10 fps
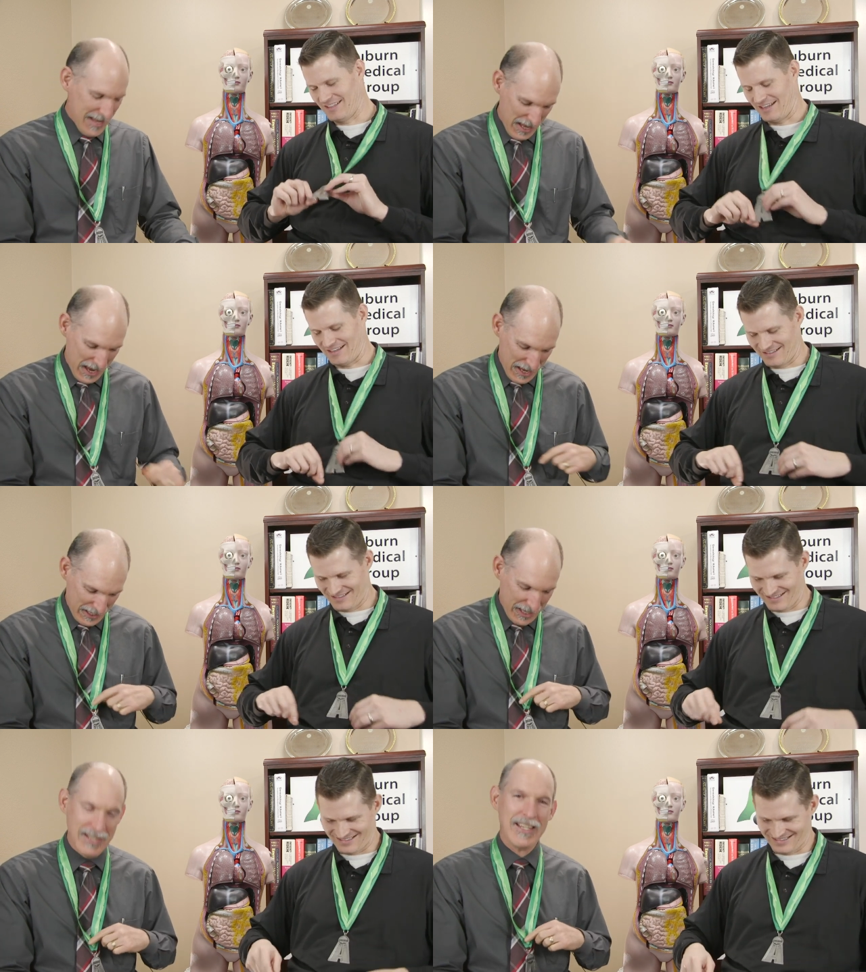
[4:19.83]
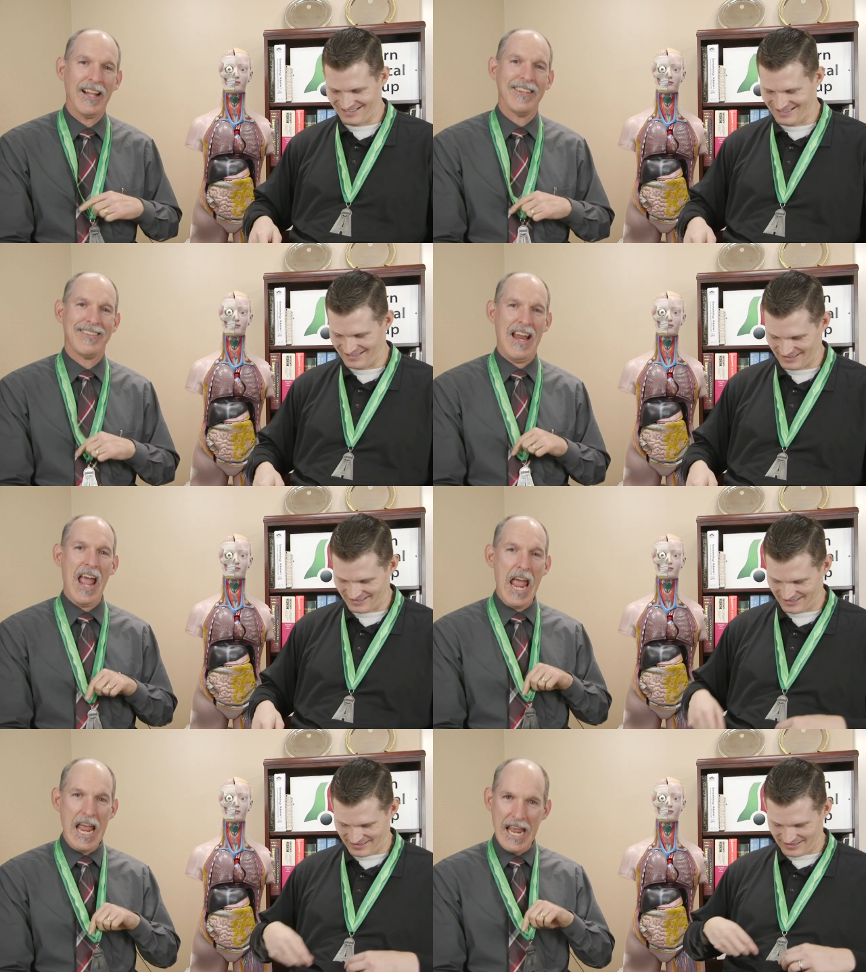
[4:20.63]
Speaker 1: Yeah. Can you tell it's an
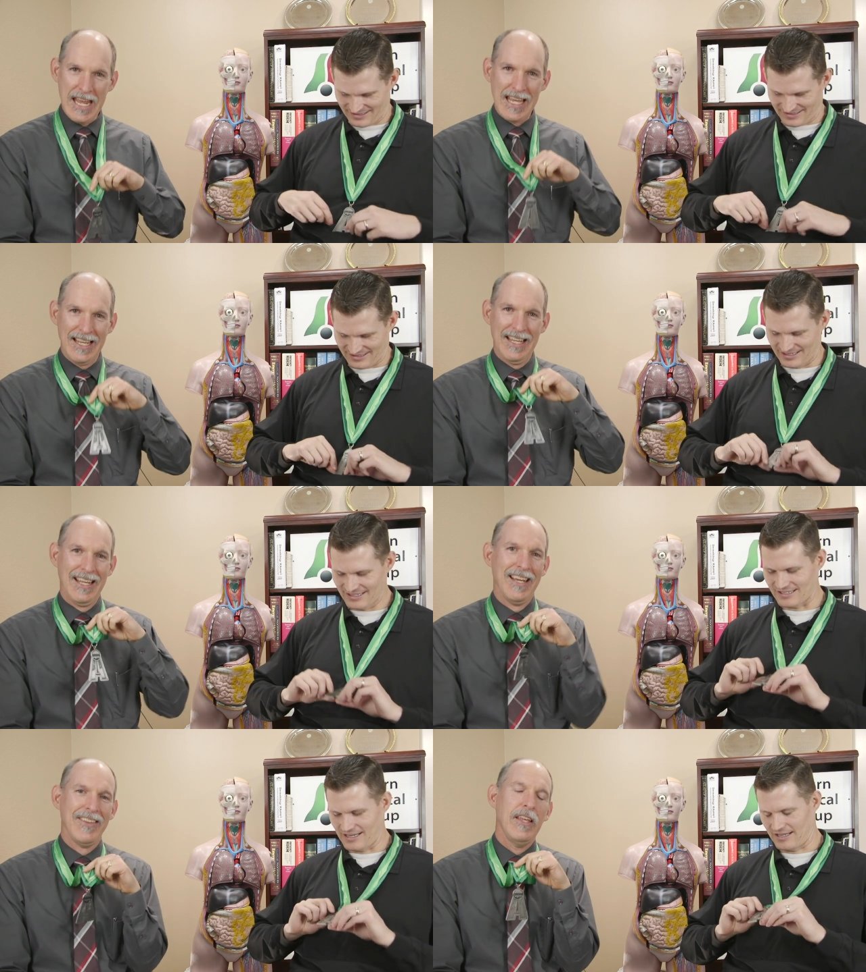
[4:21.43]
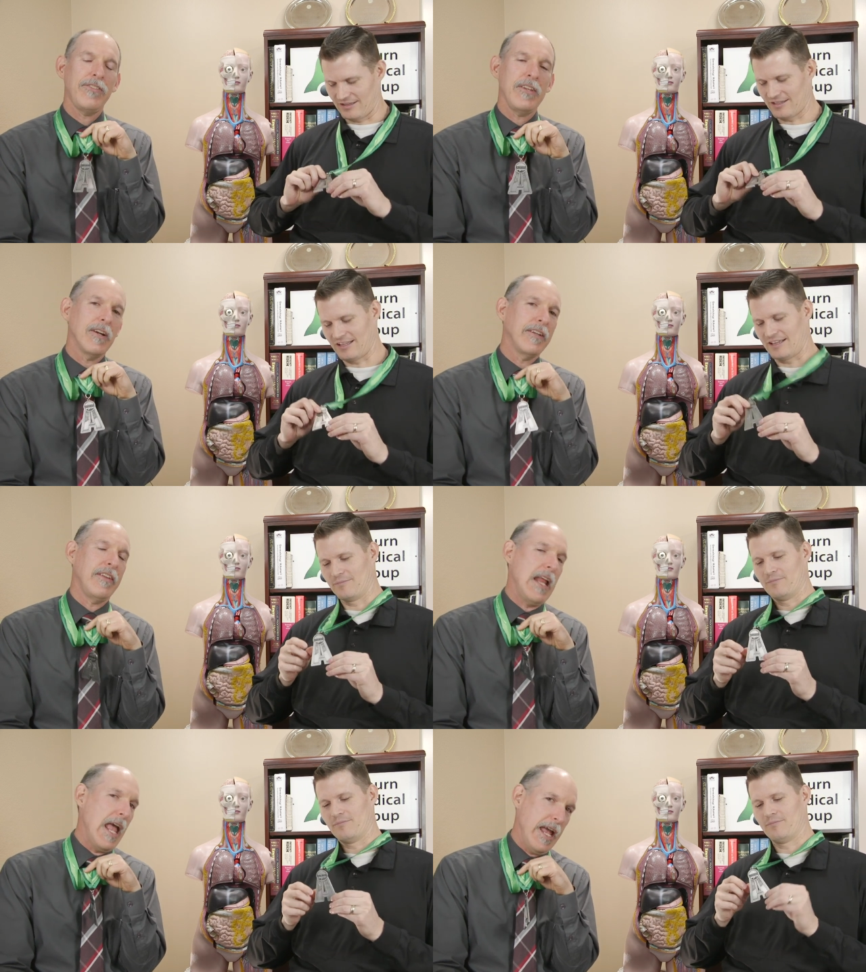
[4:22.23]
A? It
Speaker 2: is an A. This year
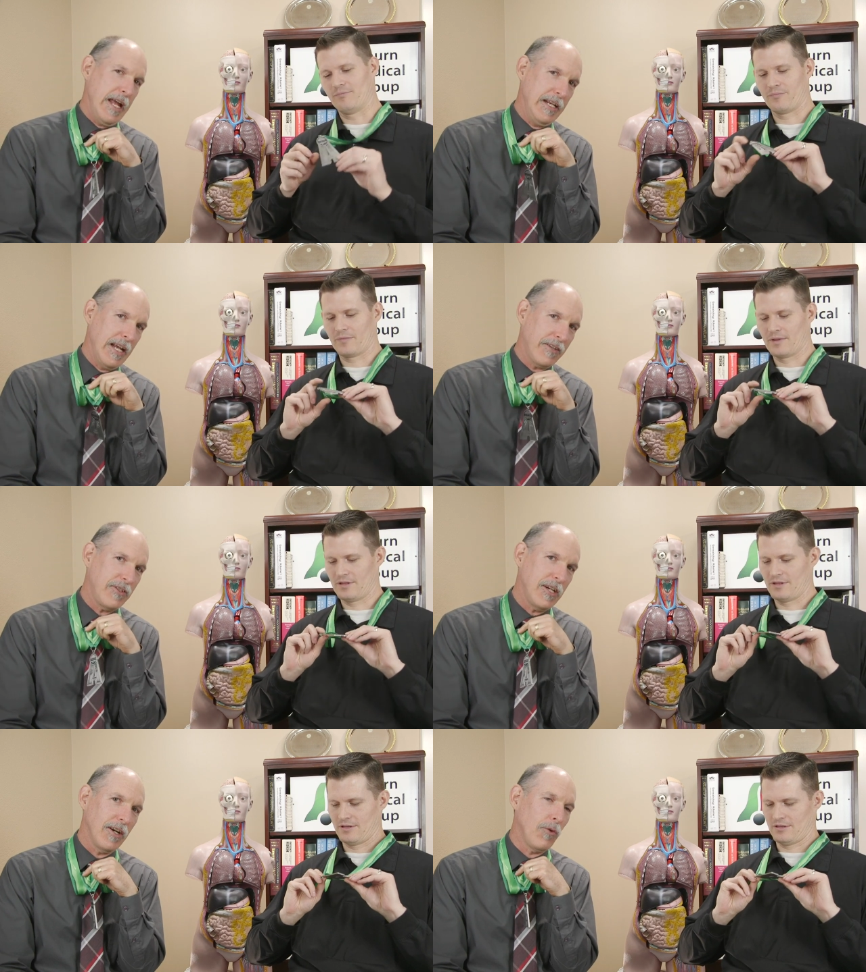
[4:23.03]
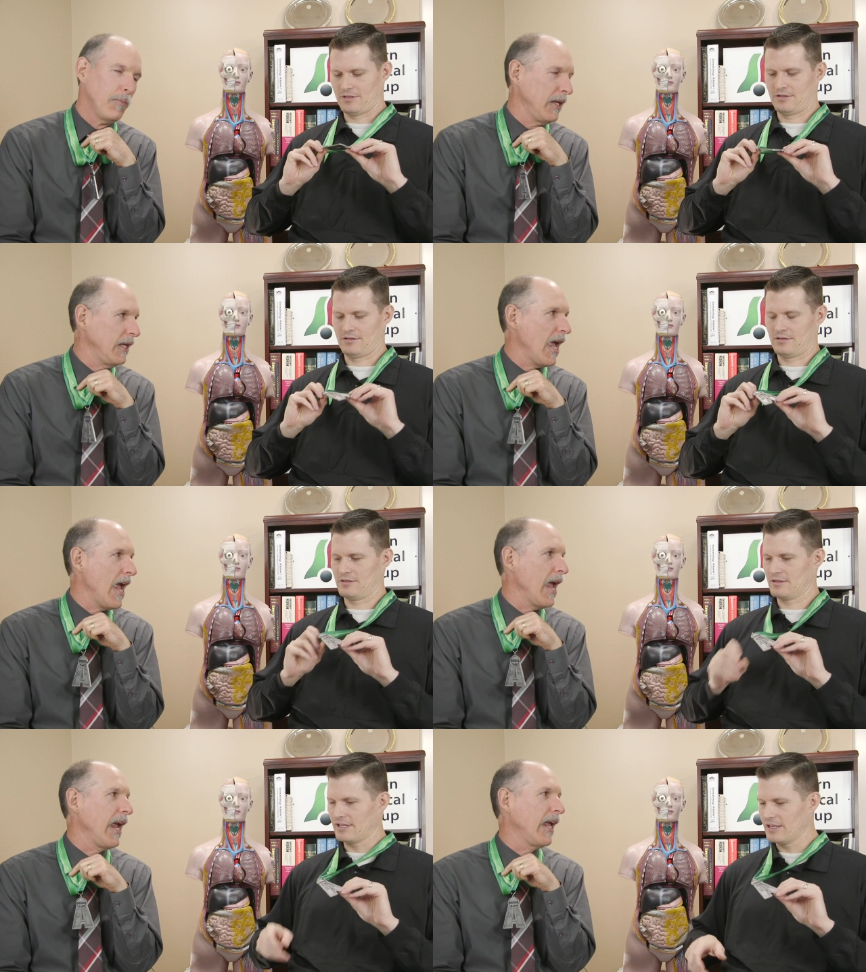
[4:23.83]
it's an A. Next year it'll be
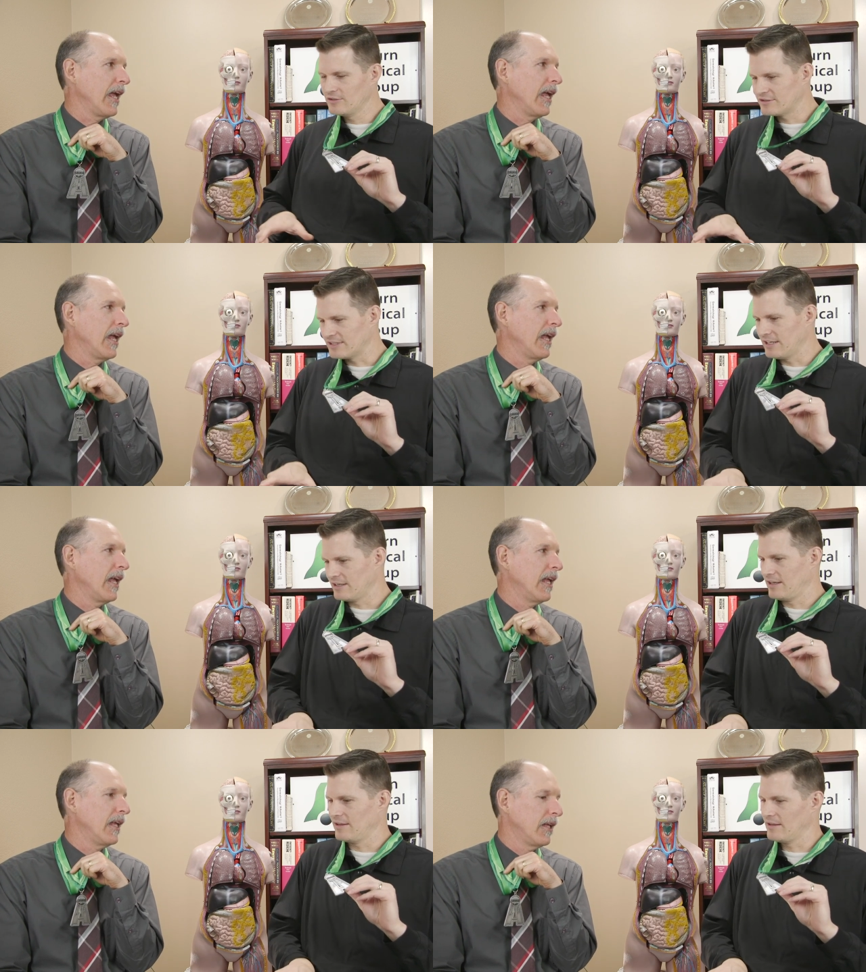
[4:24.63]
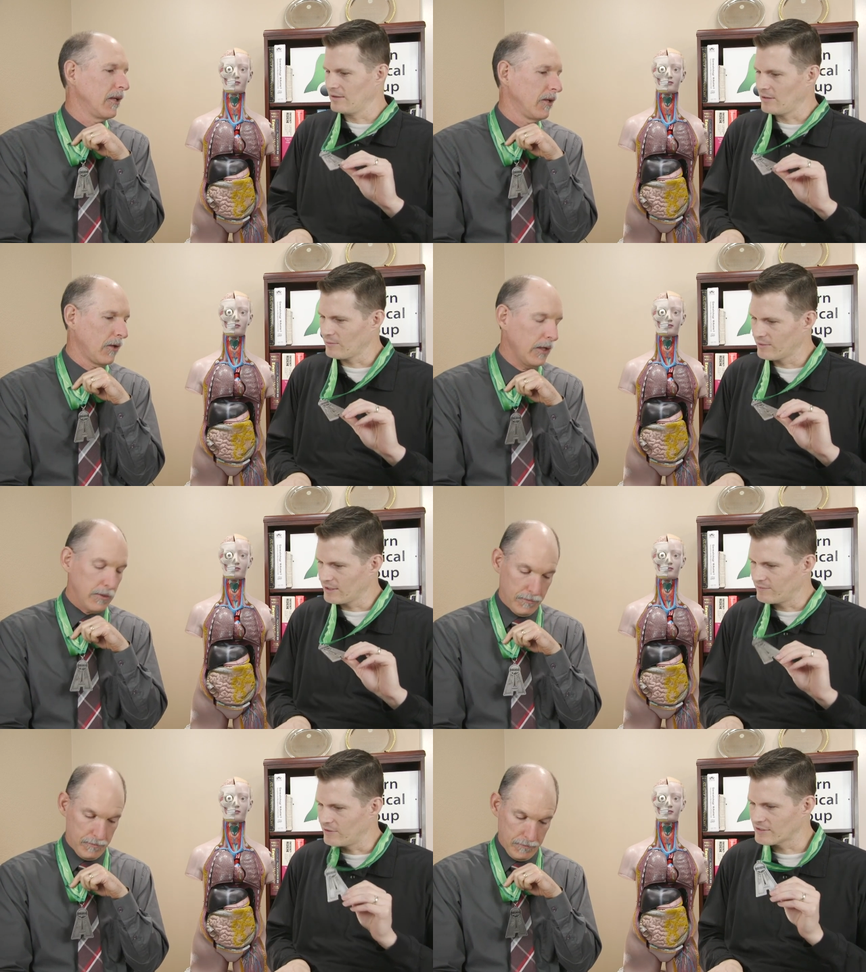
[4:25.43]
a... Can you see it? Are
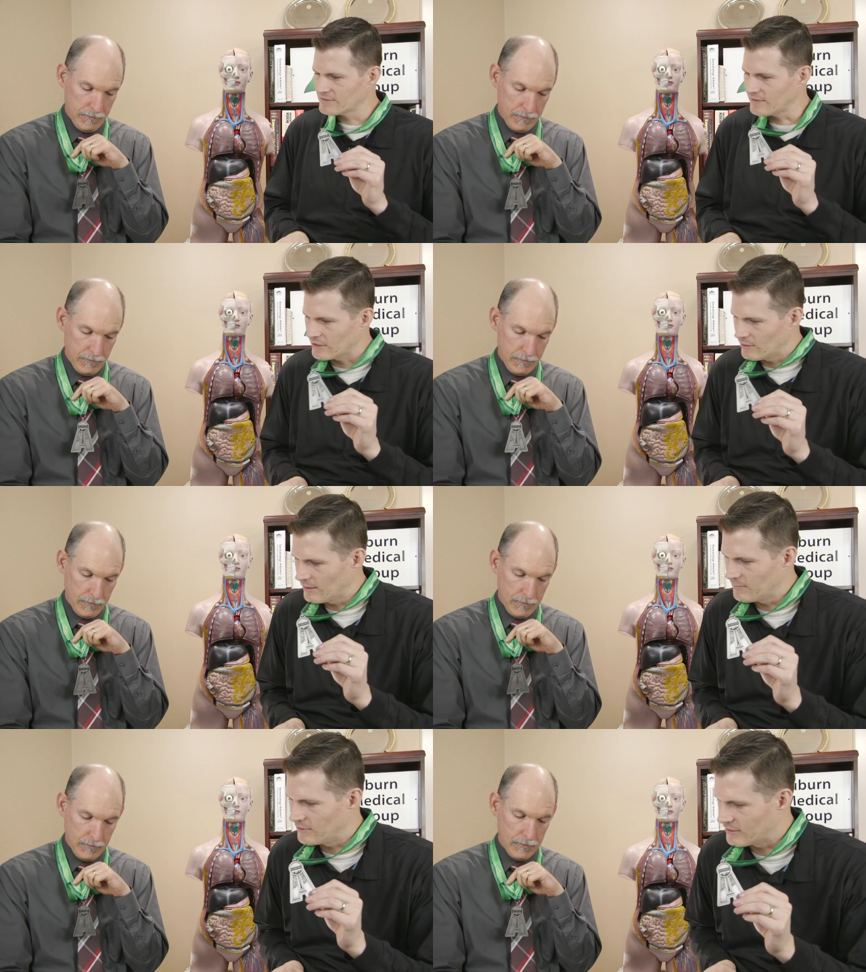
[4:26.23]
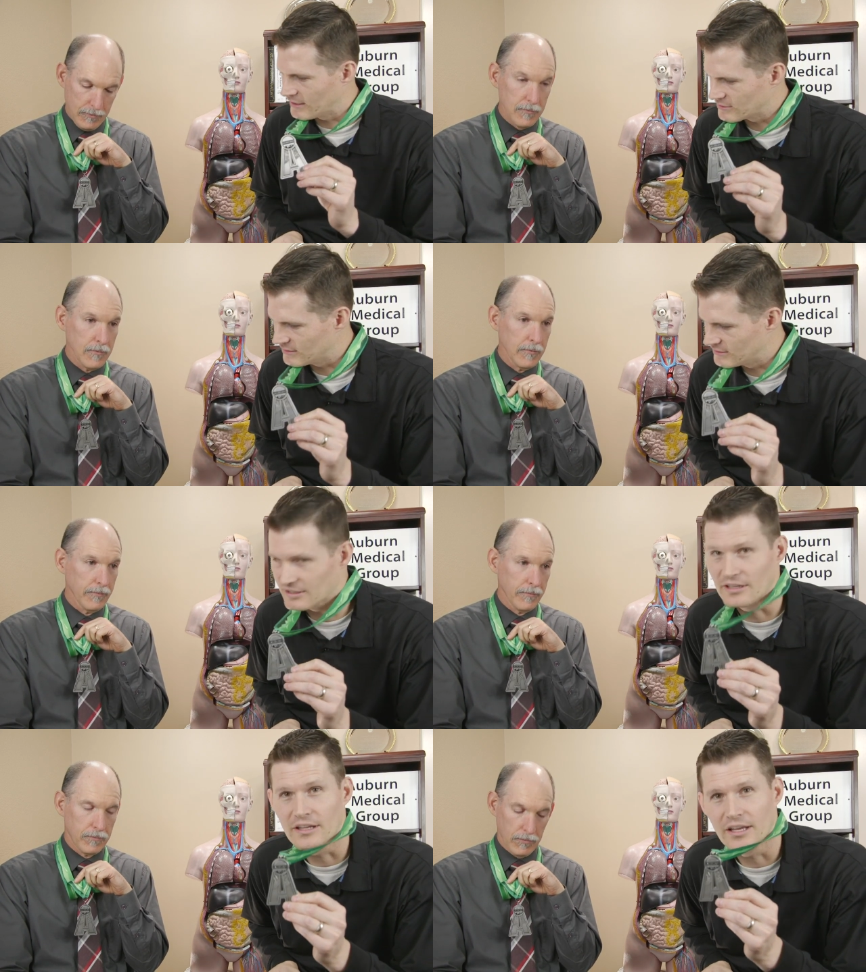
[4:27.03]
we in focus if I go up and you can actually see